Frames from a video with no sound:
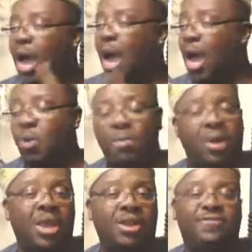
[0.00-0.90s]

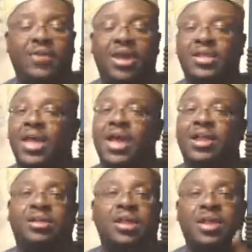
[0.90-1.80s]
Aquaman is
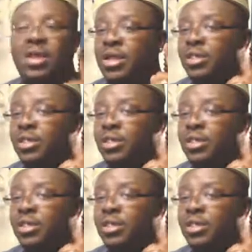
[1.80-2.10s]
fantastic.